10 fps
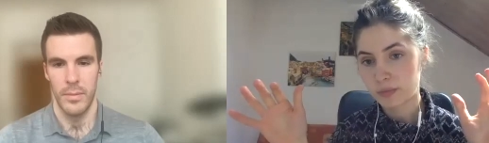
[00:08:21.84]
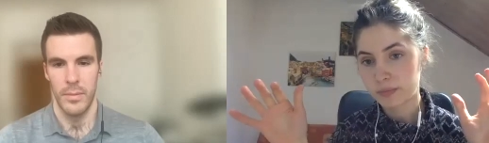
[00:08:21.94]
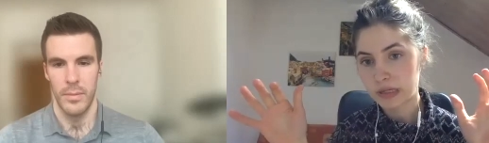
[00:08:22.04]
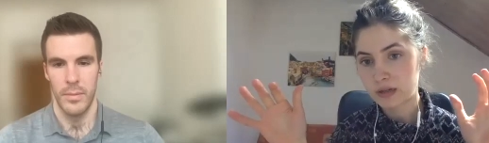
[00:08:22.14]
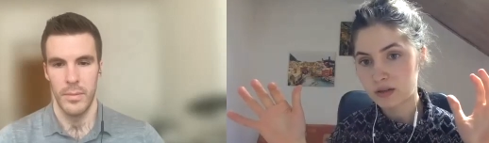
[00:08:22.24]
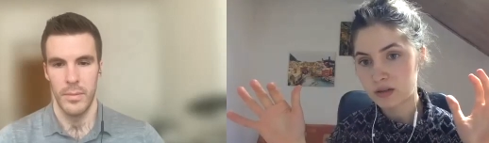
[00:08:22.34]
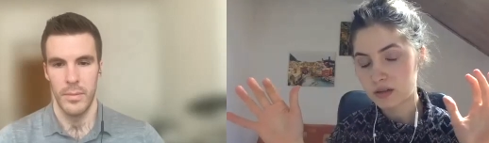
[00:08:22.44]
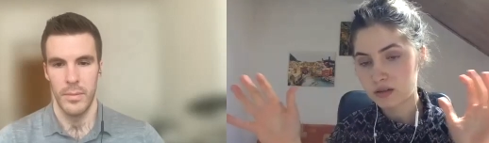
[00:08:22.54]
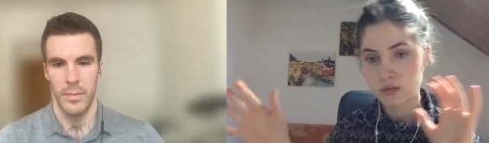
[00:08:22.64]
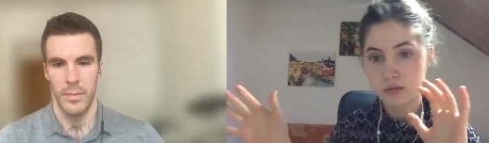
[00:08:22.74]
Speaker 1: topic?
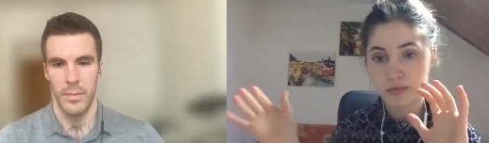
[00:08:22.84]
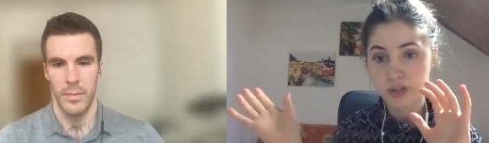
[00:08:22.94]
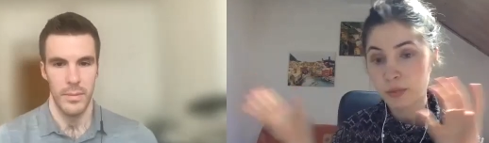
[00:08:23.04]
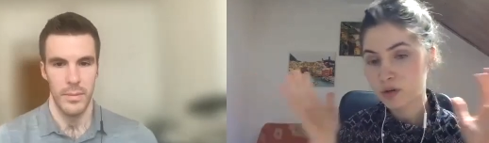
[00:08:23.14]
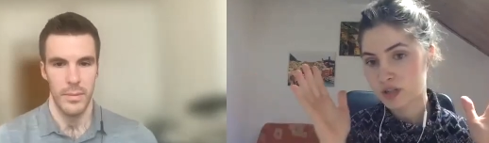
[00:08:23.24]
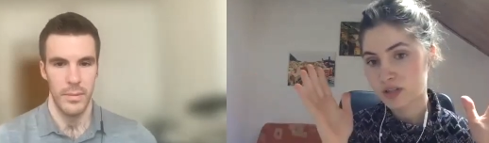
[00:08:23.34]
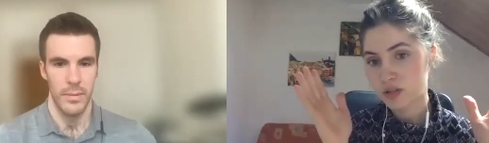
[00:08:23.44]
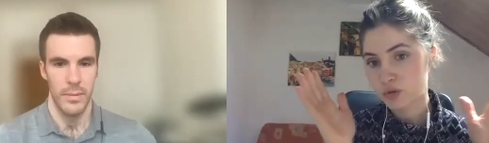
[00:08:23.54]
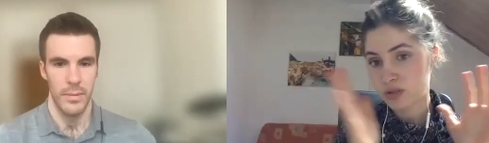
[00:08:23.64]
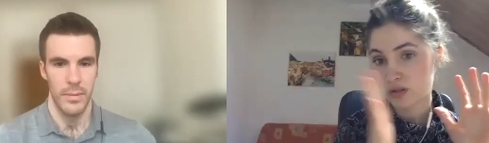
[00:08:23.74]
It, the most
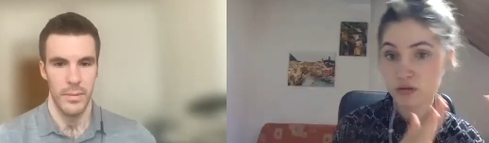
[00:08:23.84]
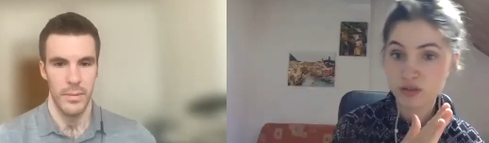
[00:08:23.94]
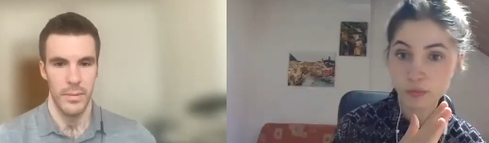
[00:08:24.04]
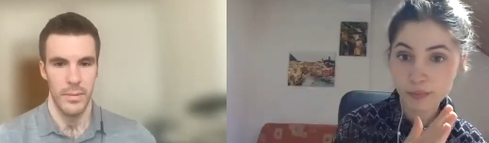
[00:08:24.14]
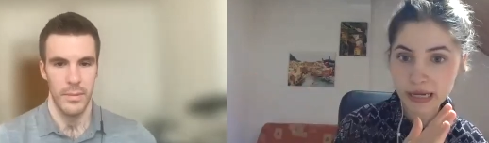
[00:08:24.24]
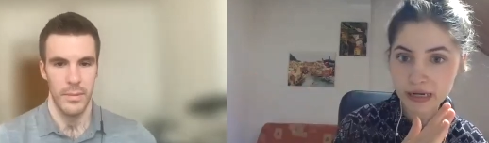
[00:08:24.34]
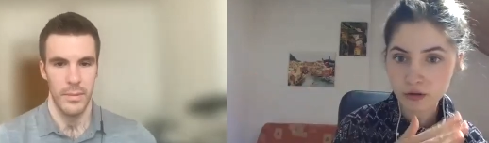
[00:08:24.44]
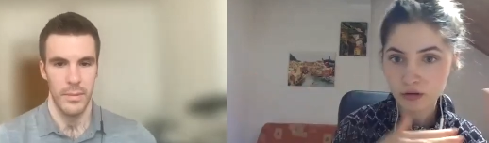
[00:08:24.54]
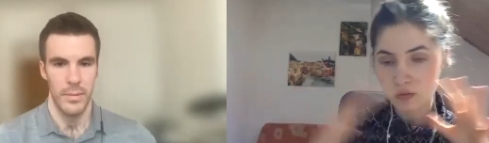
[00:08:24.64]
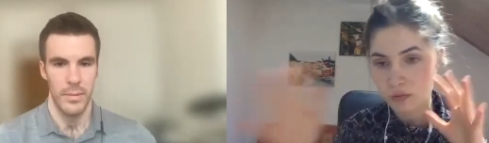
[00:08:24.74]
research was also pain,
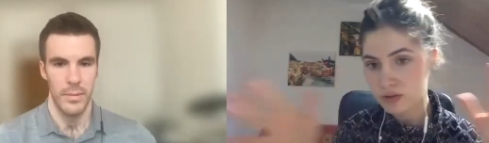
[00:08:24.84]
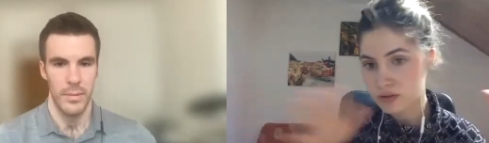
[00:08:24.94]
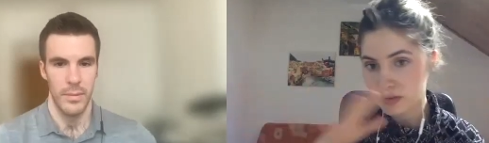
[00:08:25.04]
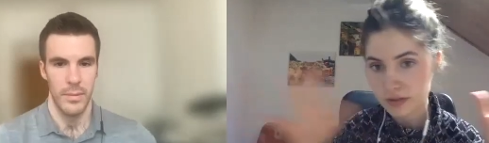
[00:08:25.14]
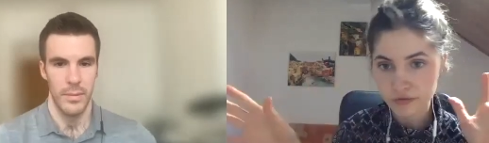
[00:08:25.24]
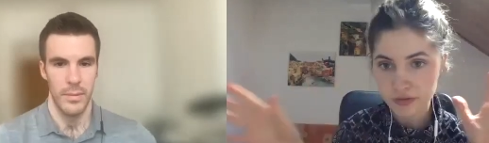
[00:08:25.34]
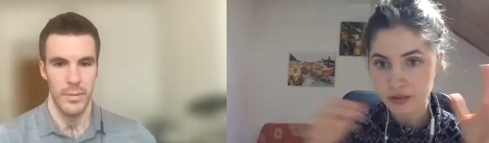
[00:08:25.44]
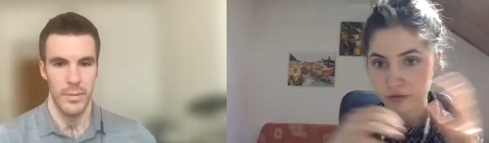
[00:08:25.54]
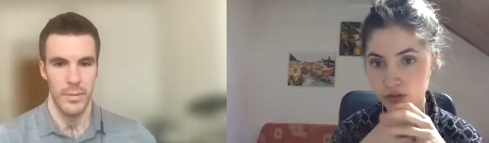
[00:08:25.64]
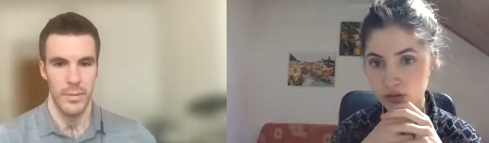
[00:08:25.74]
or it was something
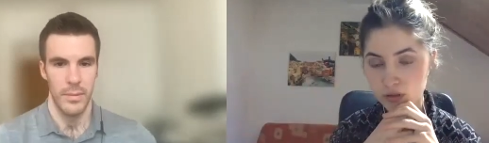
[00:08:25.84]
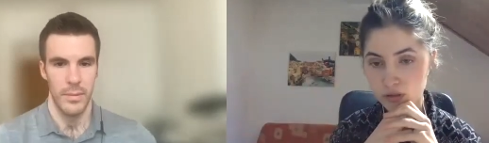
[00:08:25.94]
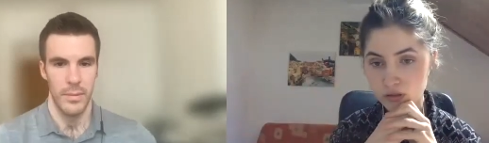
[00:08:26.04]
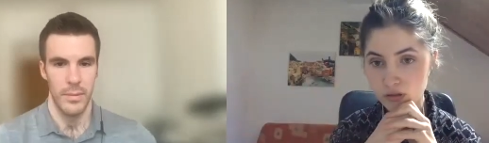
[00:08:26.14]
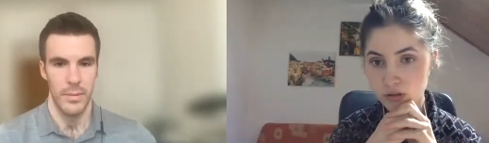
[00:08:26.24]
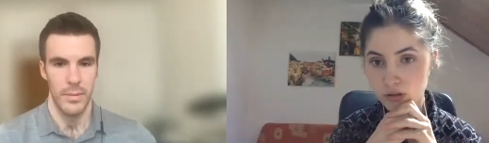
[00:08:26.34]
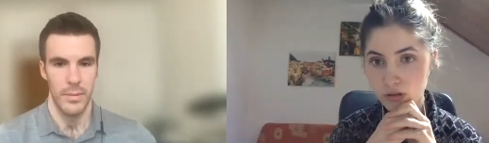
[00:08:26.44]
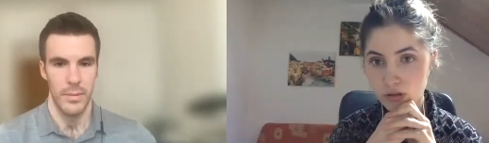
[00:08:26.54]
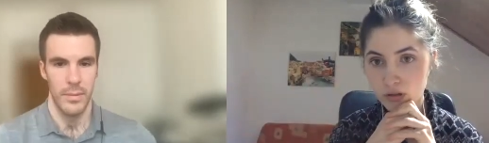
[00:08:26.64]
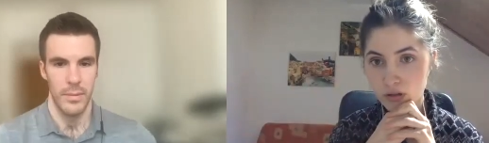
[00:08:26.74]
different?
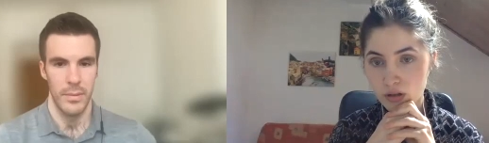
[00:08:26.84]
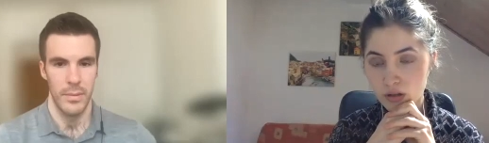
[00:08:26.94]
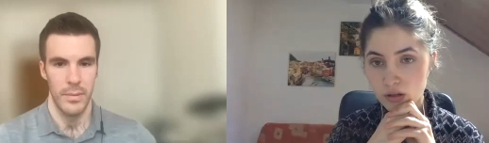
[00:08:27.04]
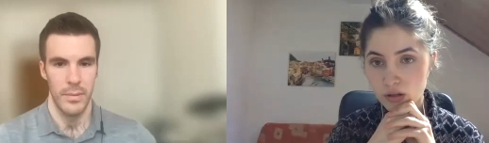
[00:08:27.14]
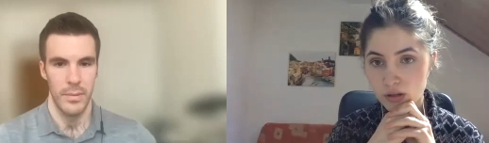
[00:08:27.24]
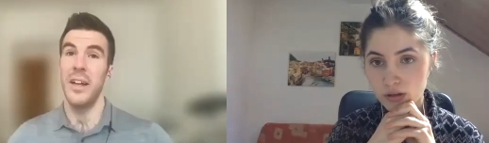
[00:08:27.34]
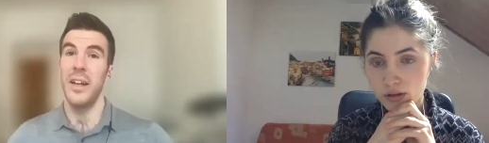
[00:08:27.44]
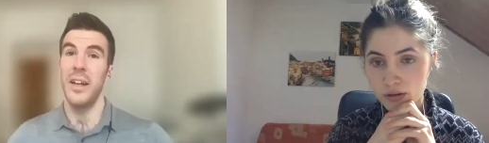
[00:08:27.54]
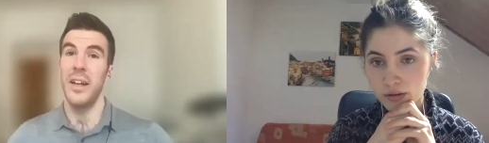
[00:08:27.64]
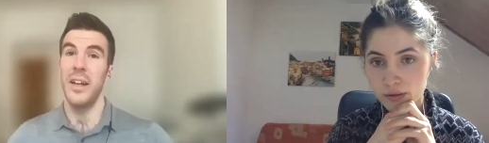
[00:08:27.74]

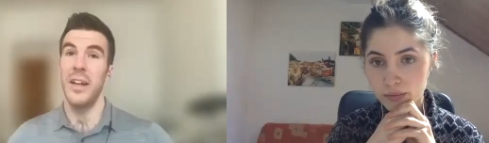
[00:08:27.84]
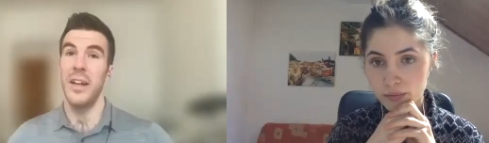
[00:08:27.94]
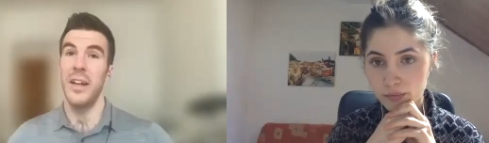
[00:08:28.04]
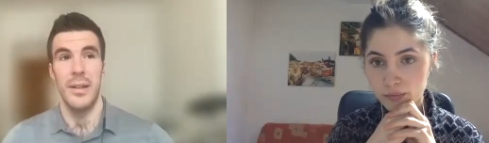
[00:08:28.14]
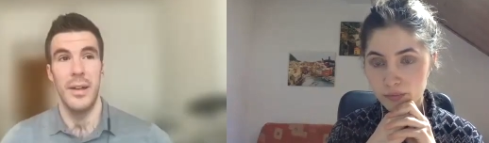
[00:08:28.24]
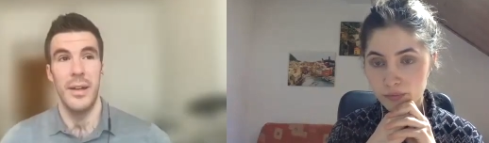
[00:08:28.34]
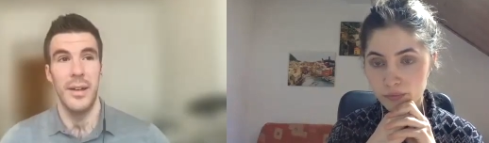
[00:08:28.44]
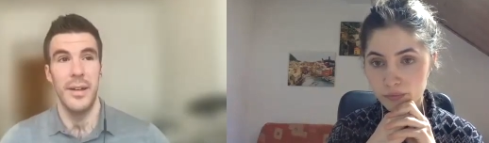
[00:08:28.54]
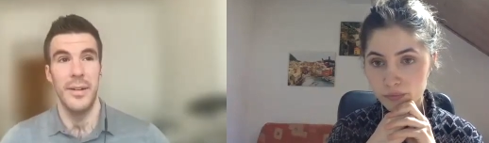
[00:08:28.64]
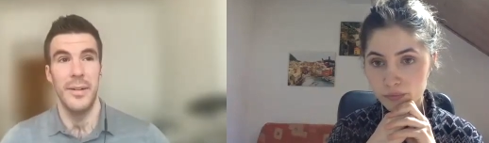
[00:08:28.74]
Speaker 2: Yes, I mean, I think,
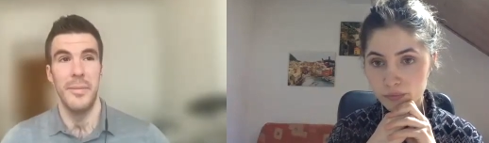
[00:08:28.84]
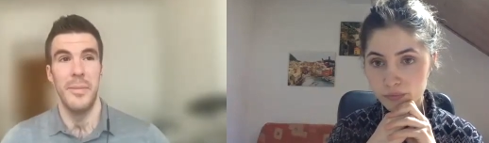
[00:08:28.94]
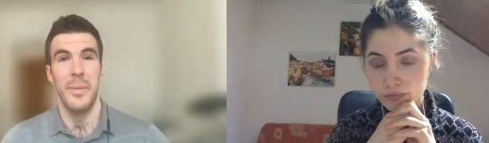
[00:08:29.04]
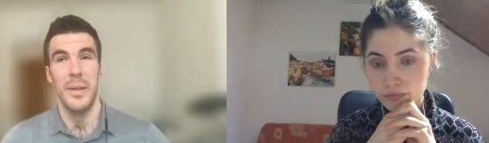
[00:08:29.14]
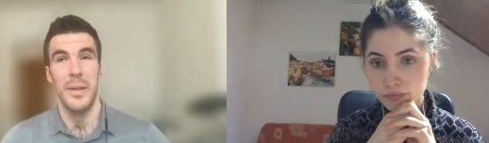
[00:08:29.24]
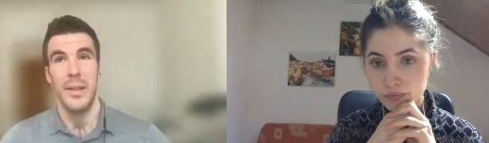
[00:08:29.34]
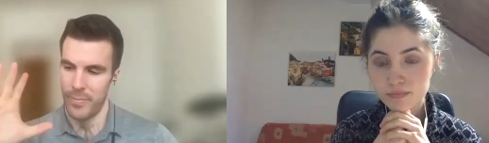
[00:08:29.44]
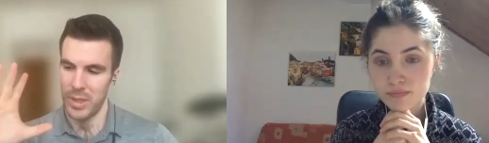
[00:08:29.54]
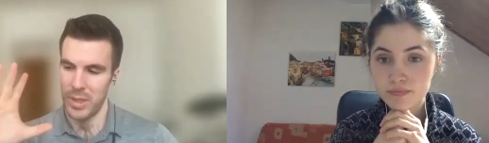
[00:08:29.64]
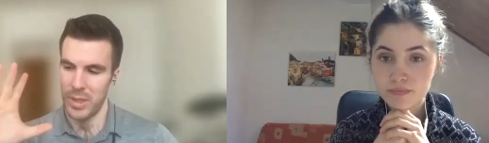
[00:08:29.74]
um,
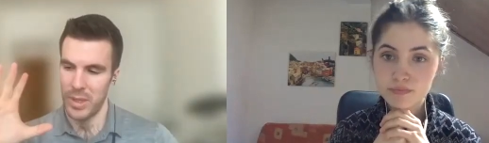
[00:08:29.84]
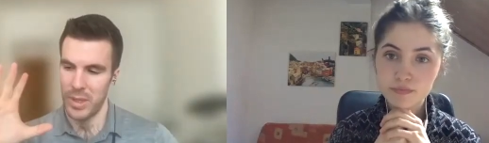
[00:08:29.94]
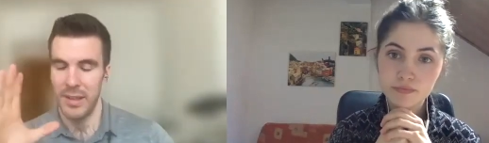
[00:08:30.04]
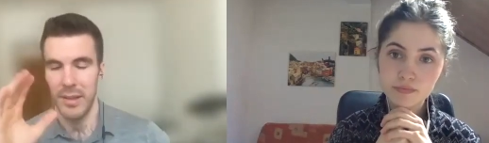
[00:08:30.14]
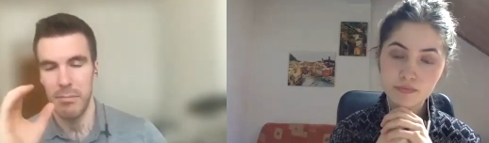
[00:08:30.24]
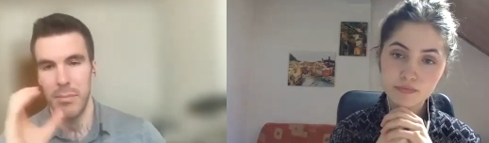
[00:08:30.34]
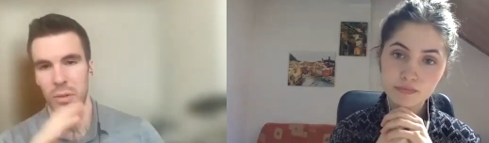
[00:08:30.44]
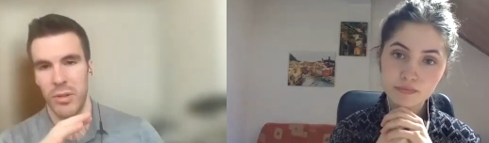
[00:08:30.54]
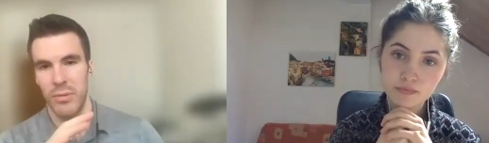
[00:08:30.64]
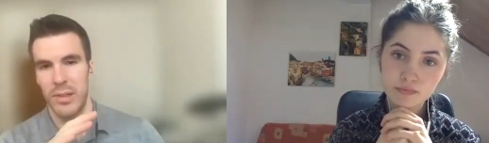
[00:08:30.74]
yeah, I'd say that the
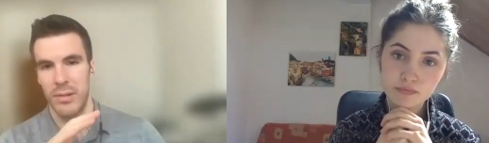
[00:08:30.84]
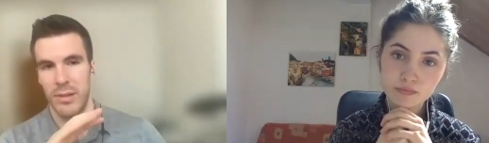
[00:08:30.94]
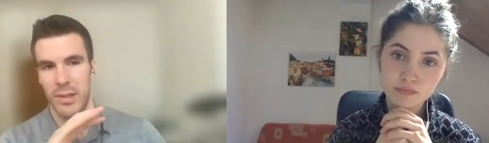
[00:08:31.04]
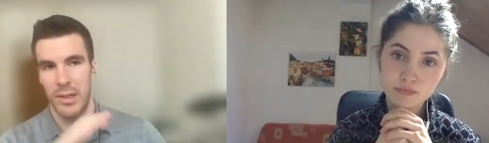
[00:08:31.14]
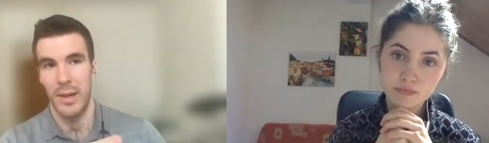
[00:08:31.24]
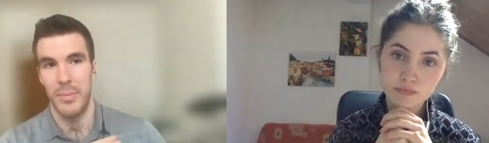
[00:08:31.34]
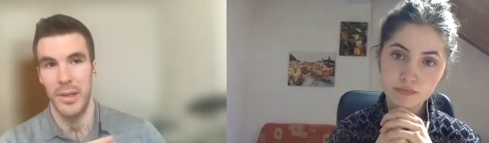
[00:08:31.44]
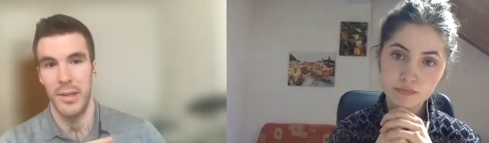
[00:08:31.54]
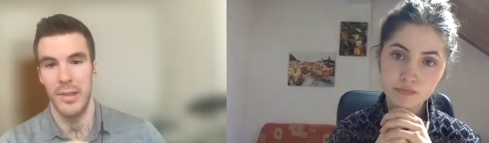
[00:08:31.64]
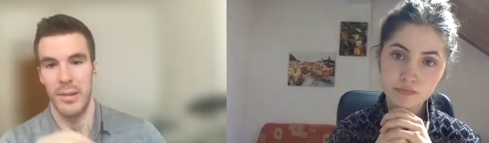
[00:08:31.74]
most research topics